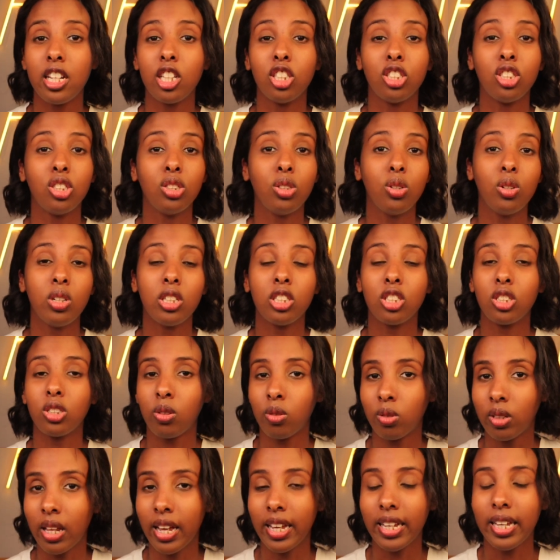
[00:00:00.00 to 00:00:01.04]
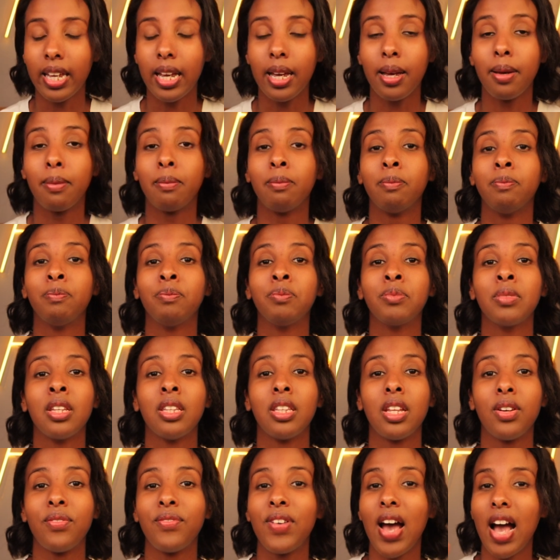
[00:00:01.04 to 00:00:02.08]
His students don't like him.
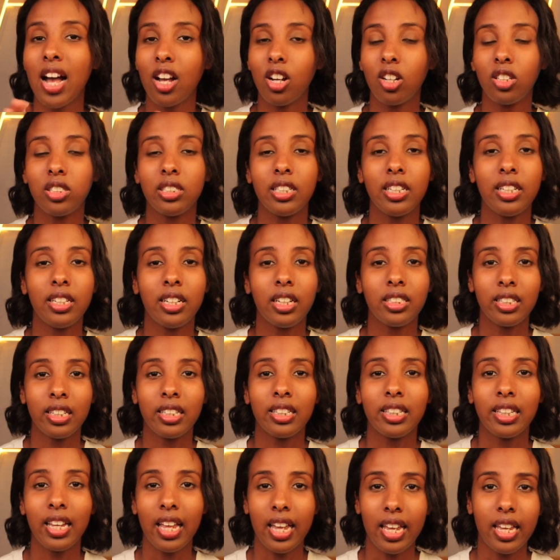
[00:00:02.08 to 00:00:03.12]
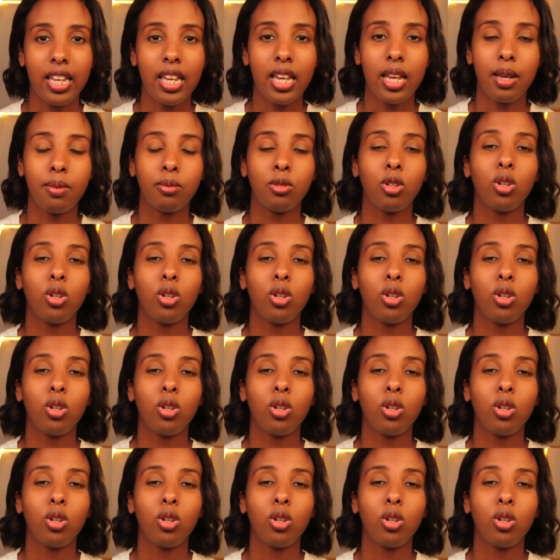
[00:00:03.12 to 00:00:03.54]
The faculty doesn't like him.